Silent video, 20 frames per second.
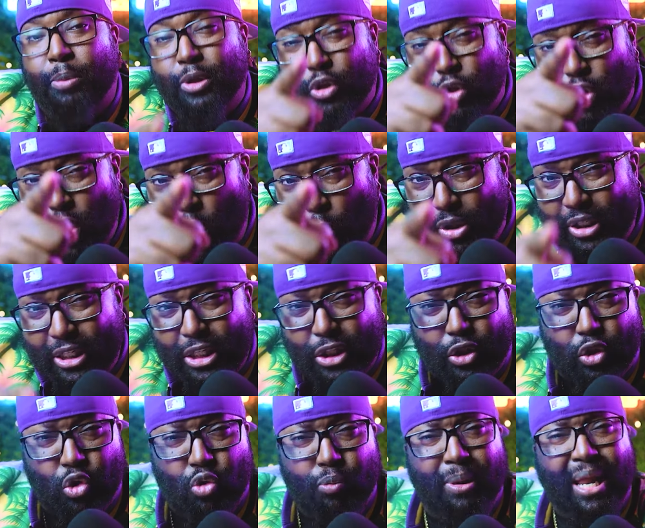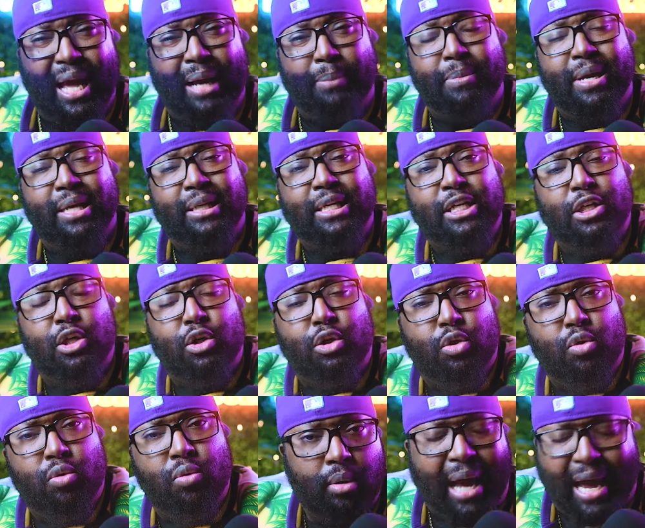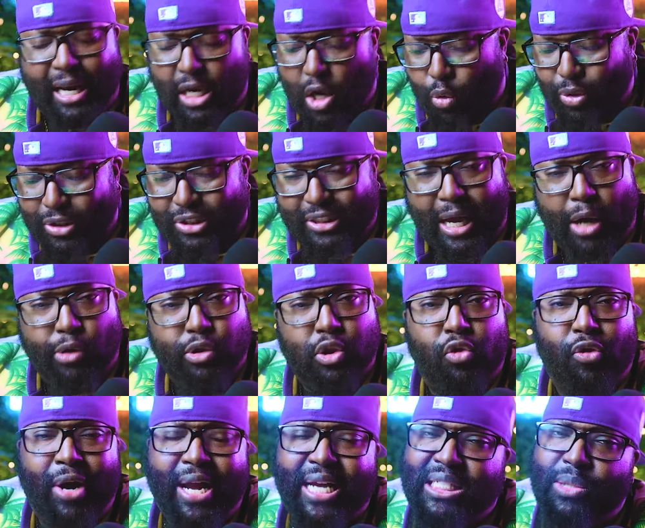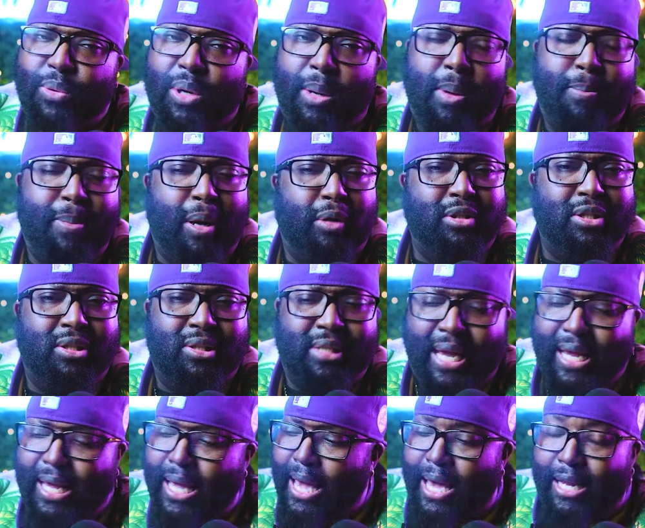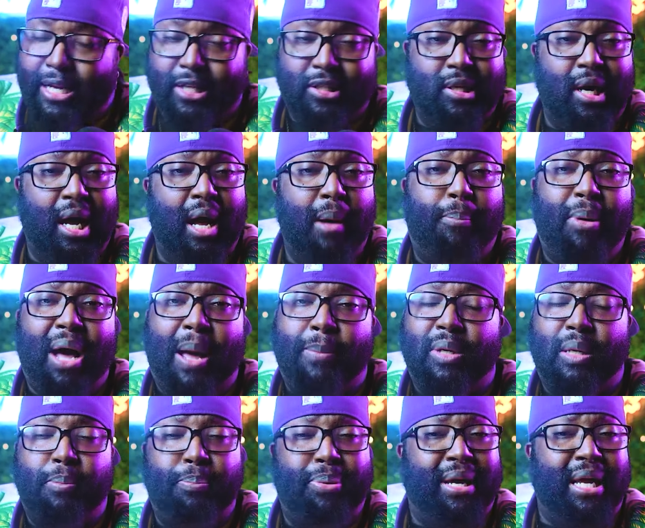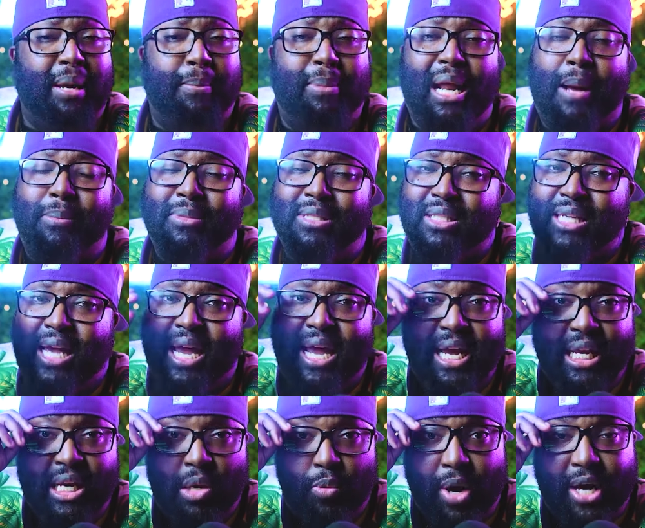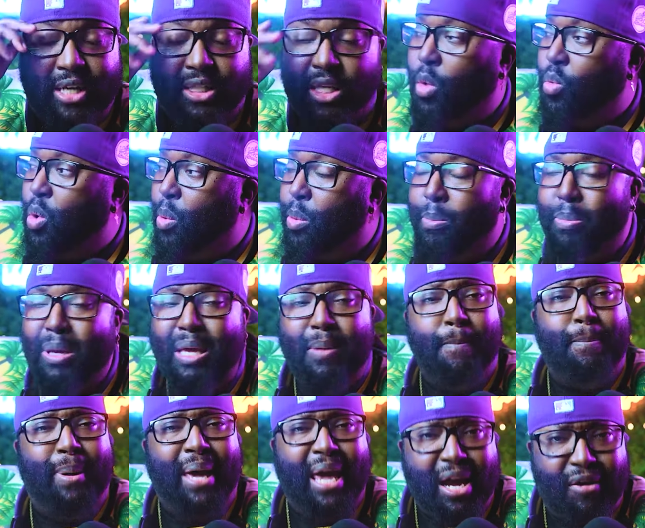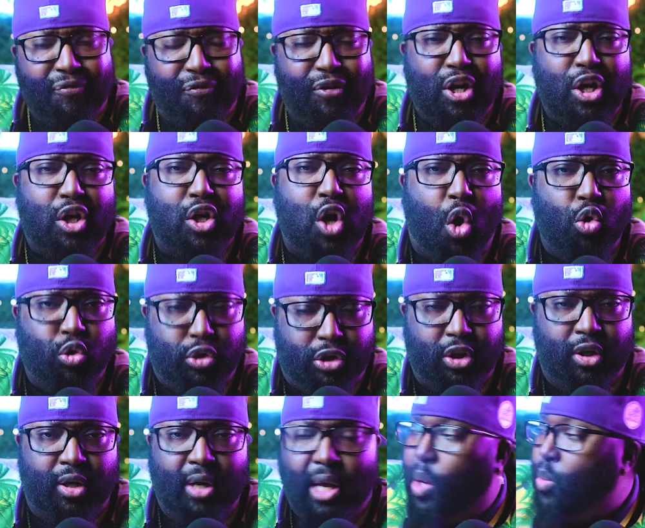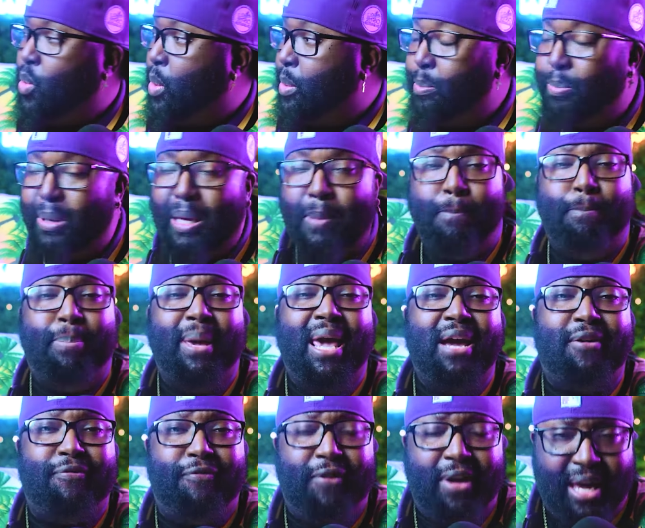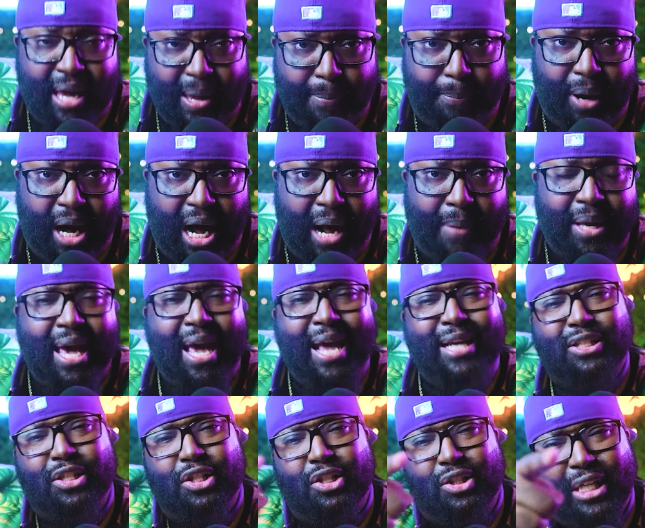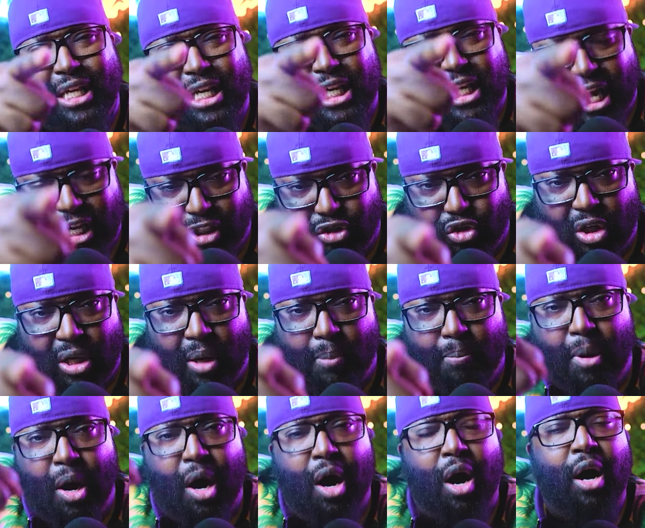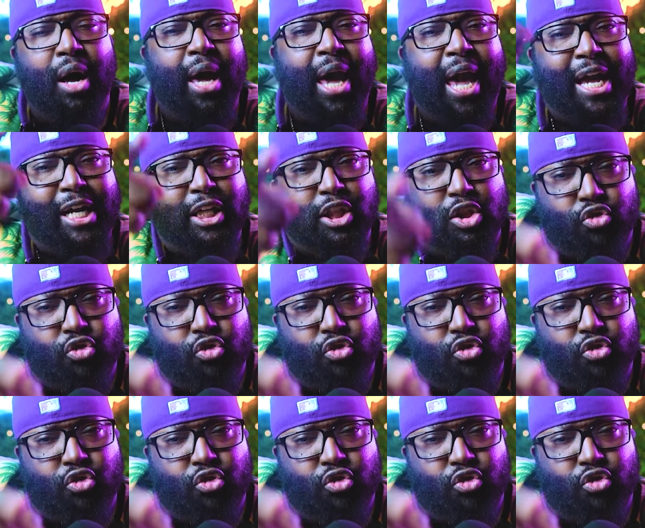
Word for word: But you know what these two black men need to do? I know it sounds crazy what I'm about to say, and it's an unpopular opinion, but I'm gonna say it anyways. What would be big for the culture, what would be big for hip hop, is to see Kendrick Lamar and